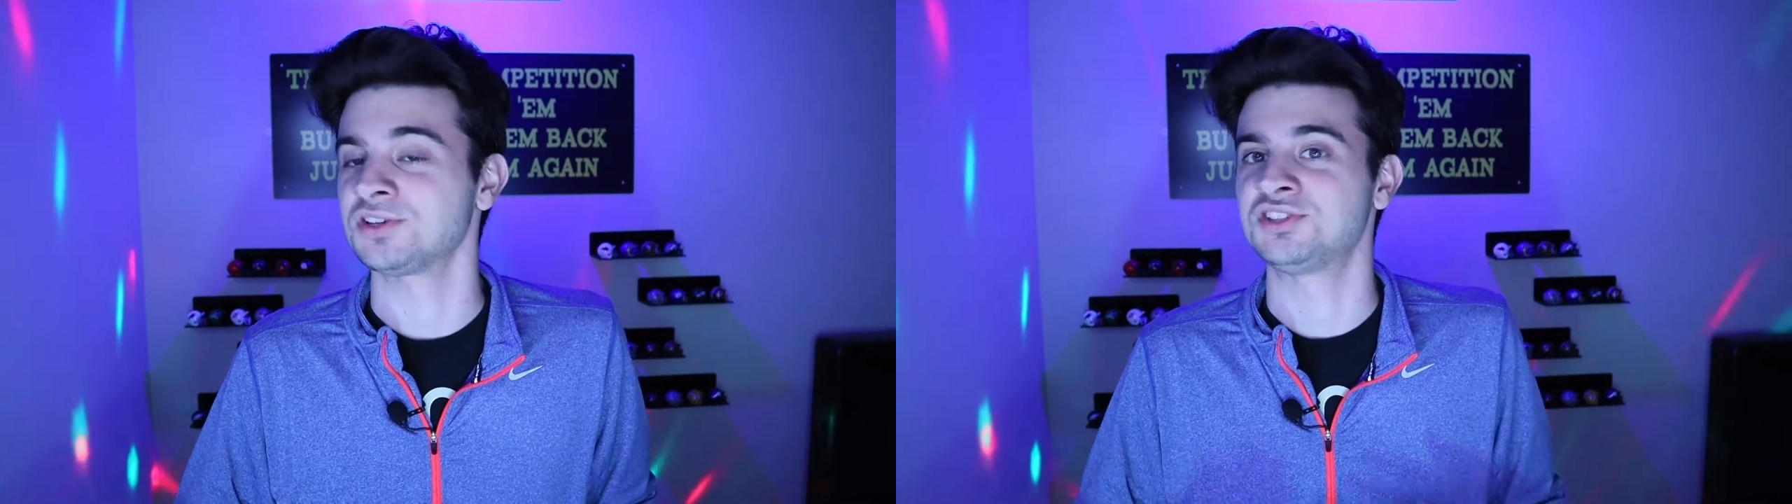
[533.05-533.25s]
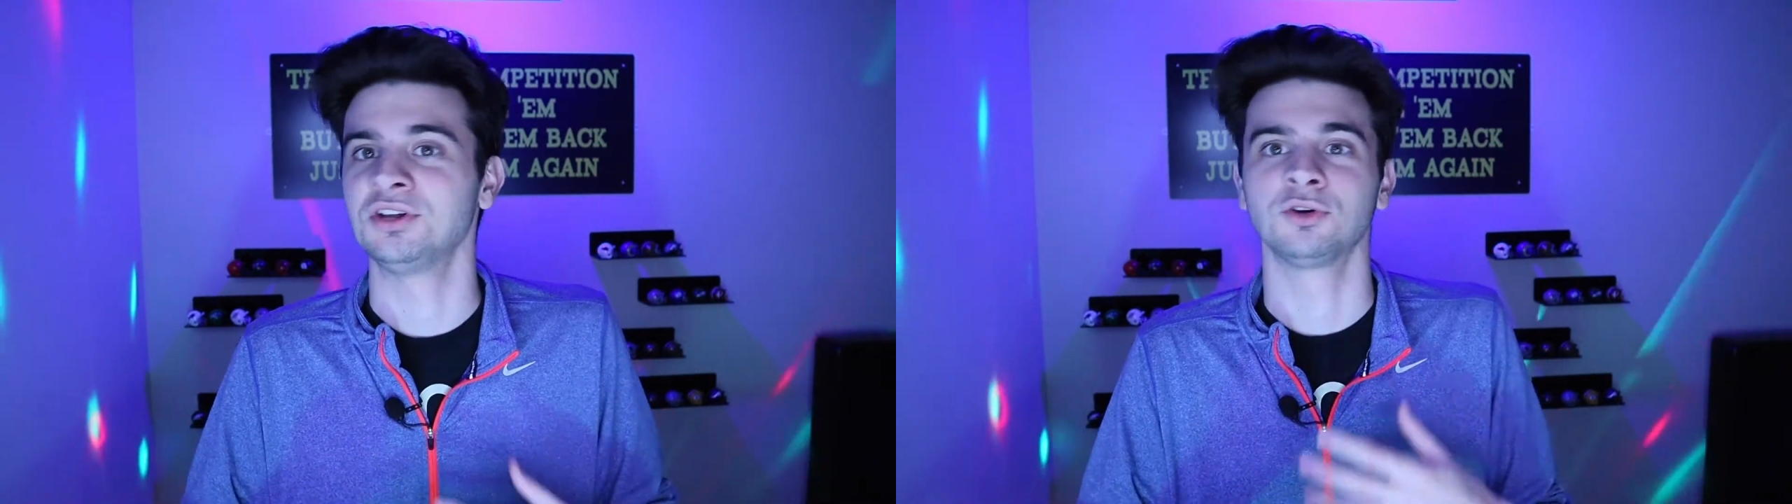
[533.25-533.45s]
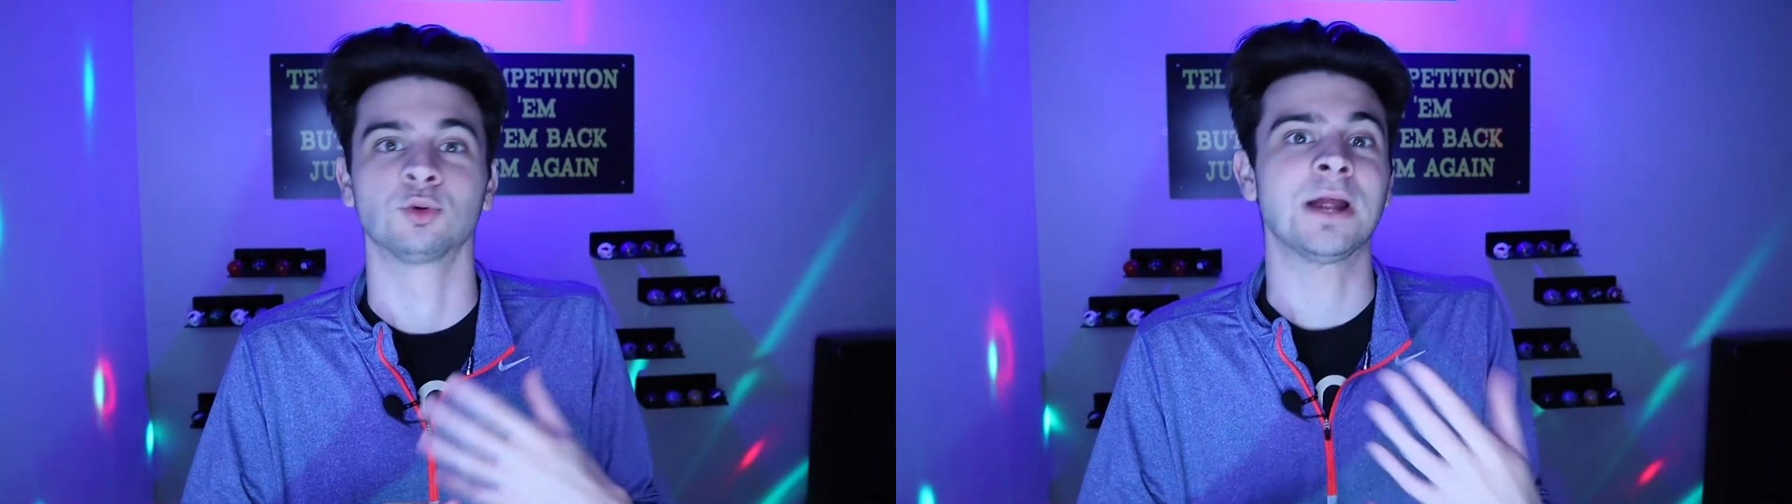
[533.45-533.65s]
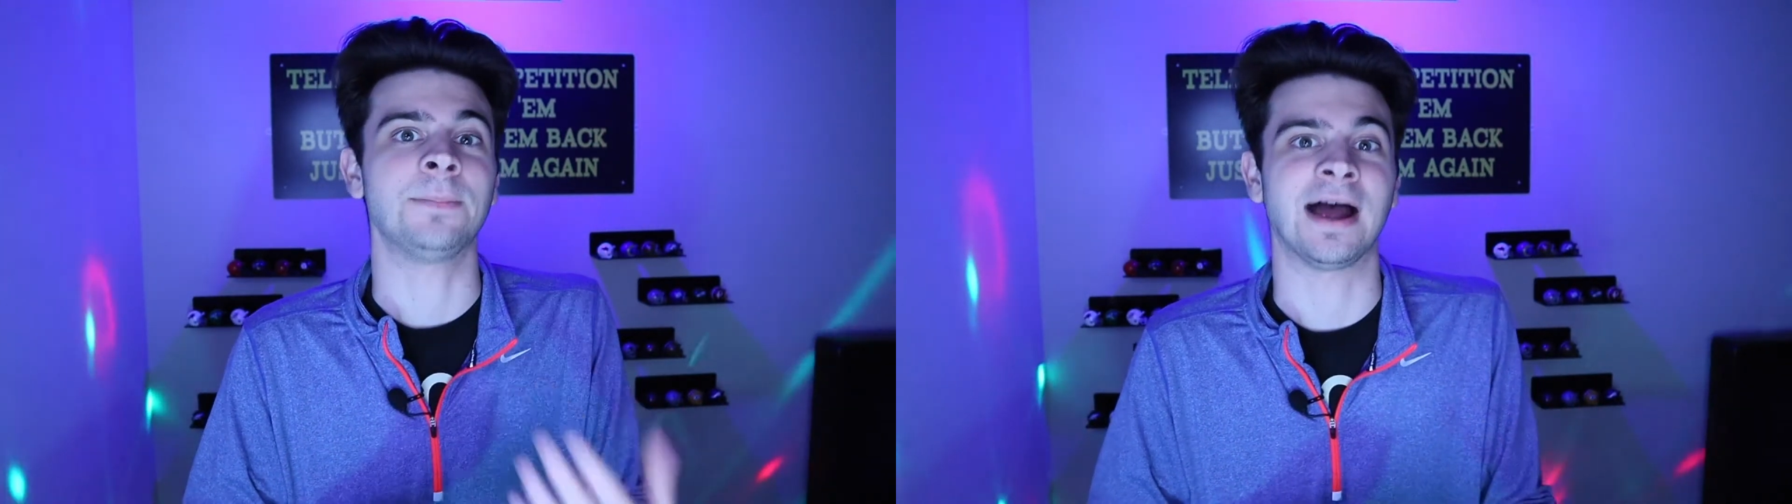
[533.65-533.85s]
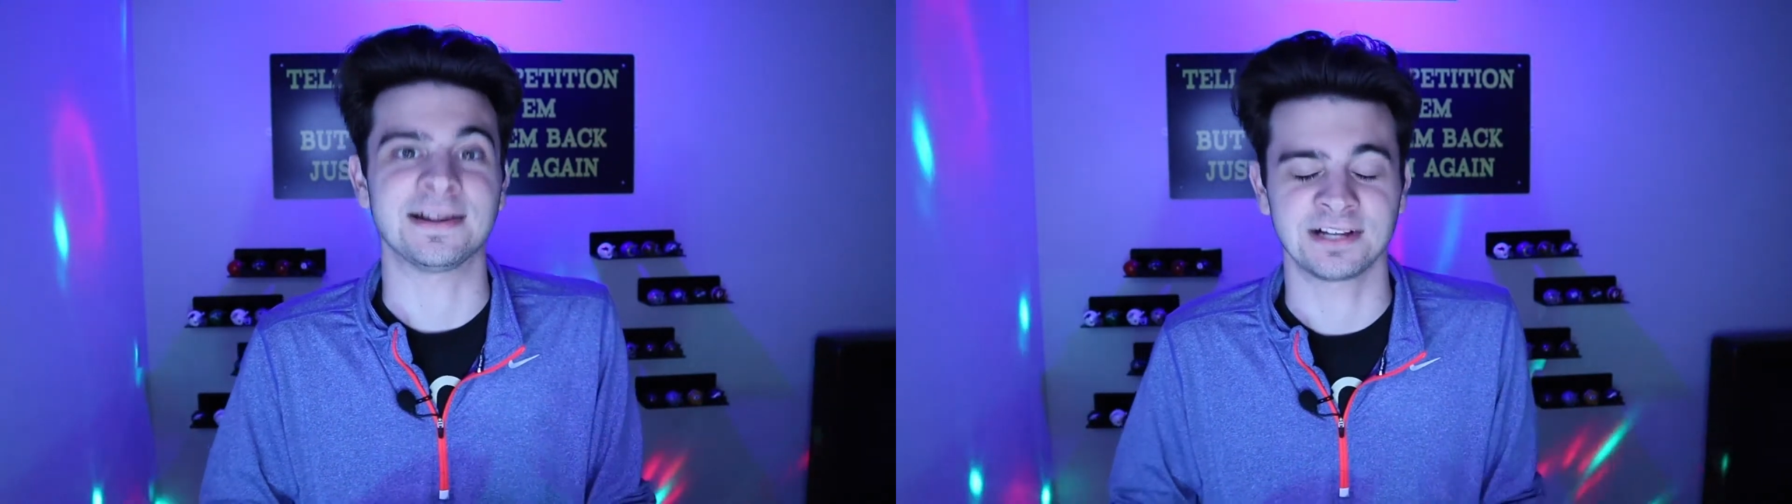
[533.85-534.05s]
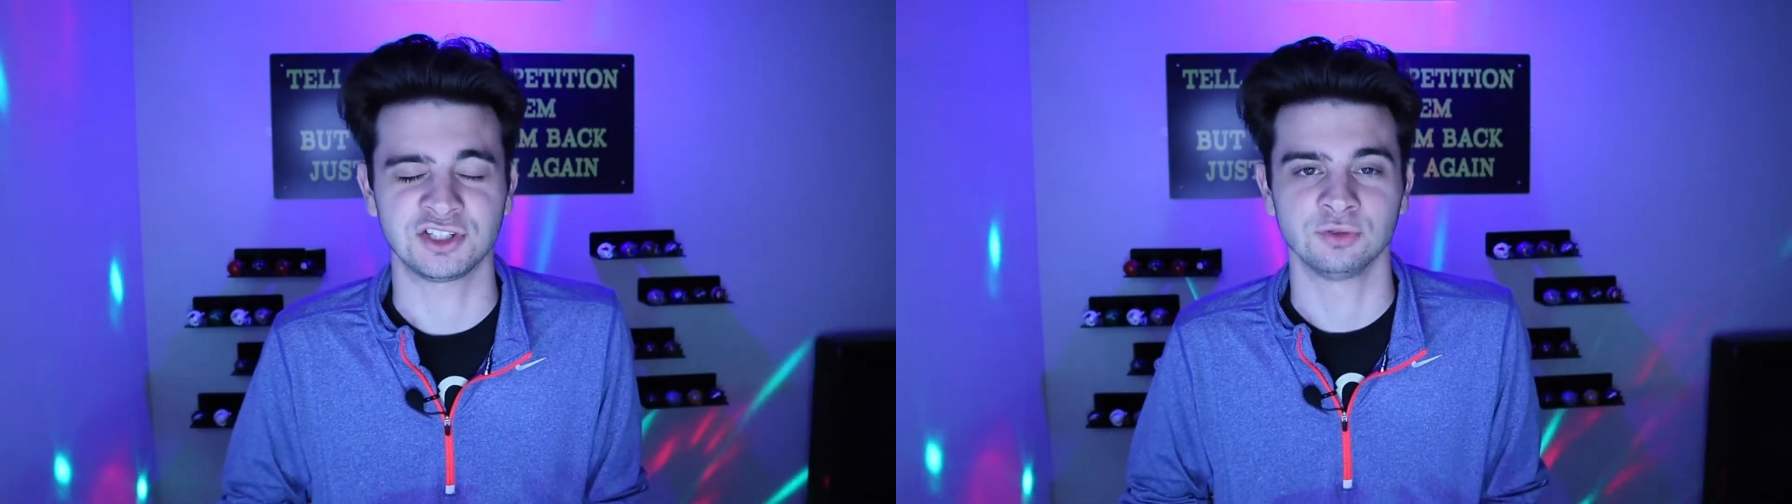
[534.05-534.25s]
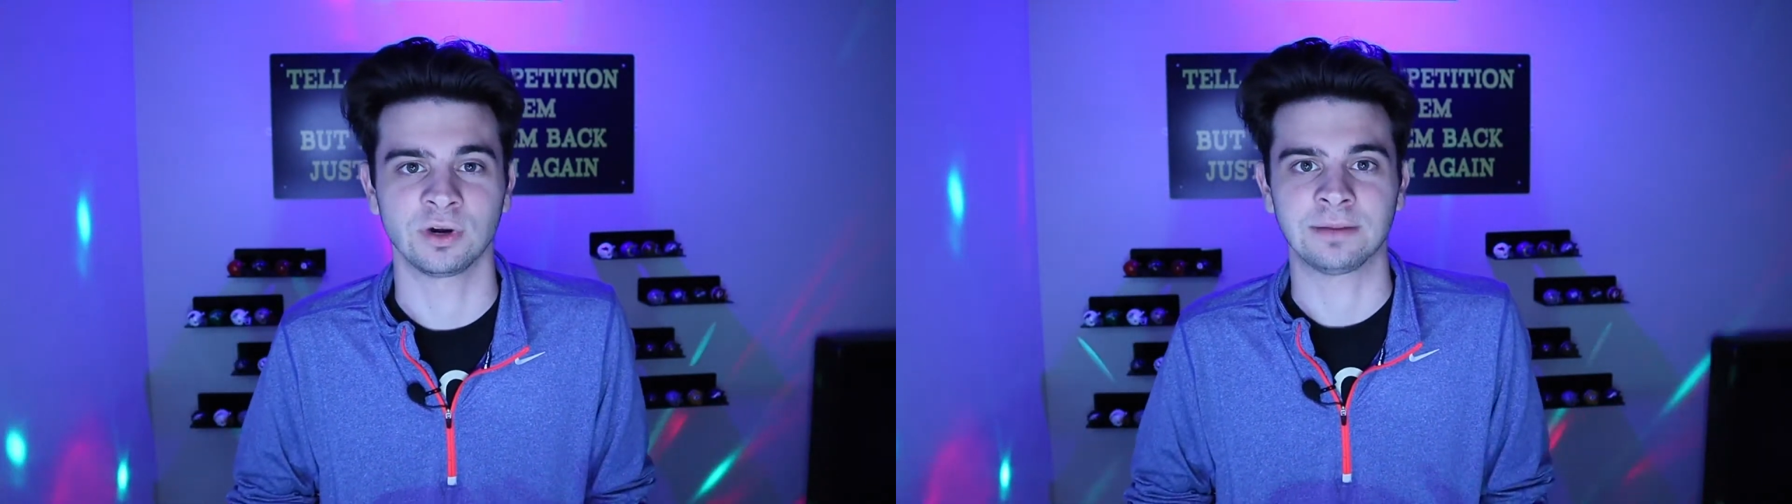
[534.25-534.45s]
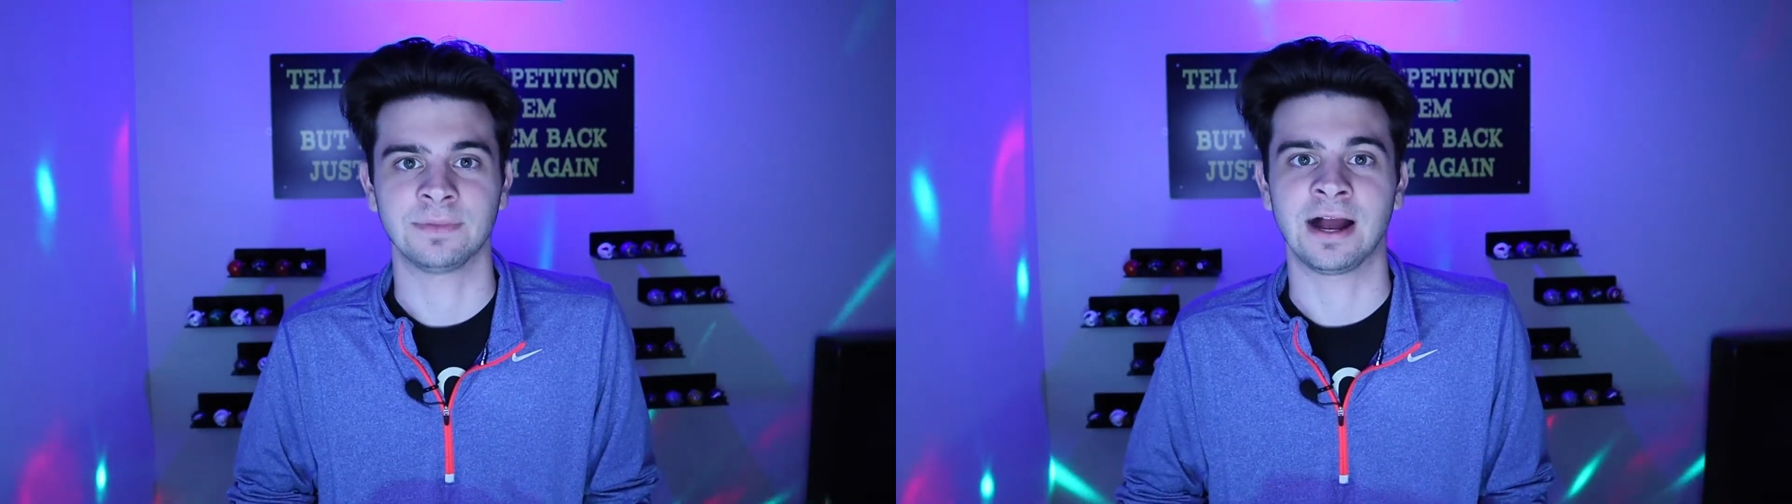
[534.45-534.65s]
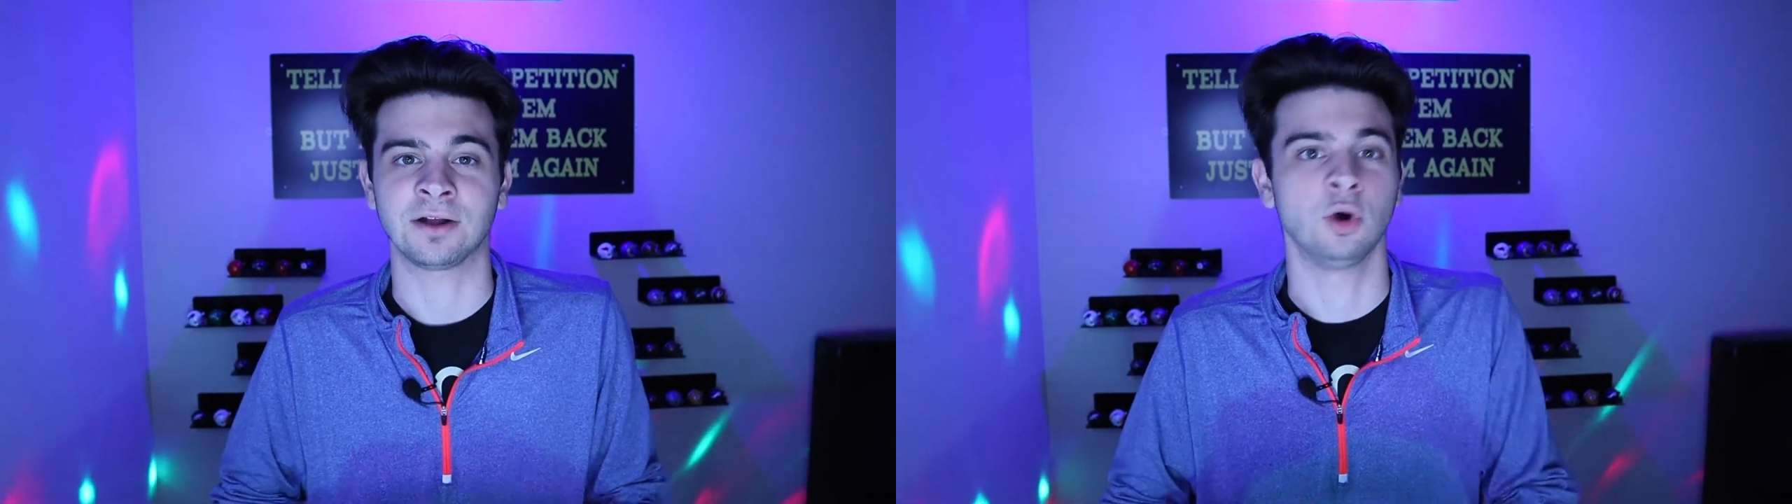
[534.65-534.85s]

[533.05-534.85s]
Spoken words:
still a great pass-catching running back,